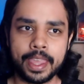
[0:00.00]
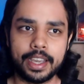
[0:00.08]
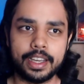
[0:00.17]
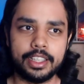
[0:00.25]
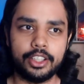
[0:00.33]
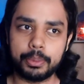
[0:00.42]

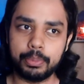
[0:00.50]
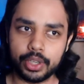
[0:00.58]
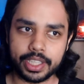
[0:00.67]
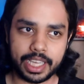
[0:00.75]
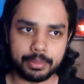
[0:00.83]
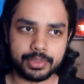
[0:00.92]
A uh, lot
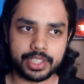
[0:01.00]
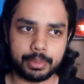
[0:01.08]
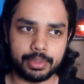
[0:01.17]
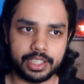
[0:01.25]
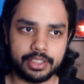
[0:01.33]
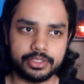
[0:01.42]
more games, I
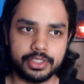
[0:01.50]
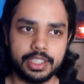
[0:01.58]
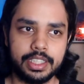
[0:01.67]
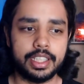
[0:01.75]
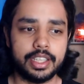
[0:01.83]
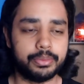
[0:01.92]
believe.
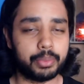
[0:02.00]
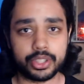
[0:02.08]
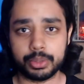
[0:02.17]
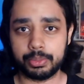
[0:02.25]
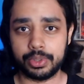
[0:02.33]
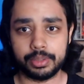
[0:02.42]
If
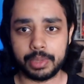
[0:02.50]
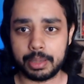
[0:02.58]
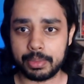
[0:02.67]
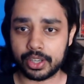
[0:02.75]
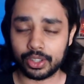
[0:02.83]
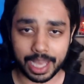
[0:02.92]
possible,
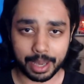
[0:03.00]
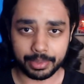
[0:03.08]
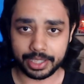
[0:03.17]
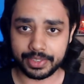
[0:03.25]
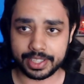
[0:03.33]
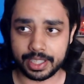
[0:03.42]
maybe
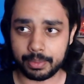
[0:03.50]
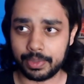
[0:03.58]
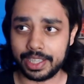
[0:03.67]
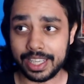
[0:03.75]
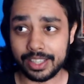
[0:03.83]
collaborate with someone.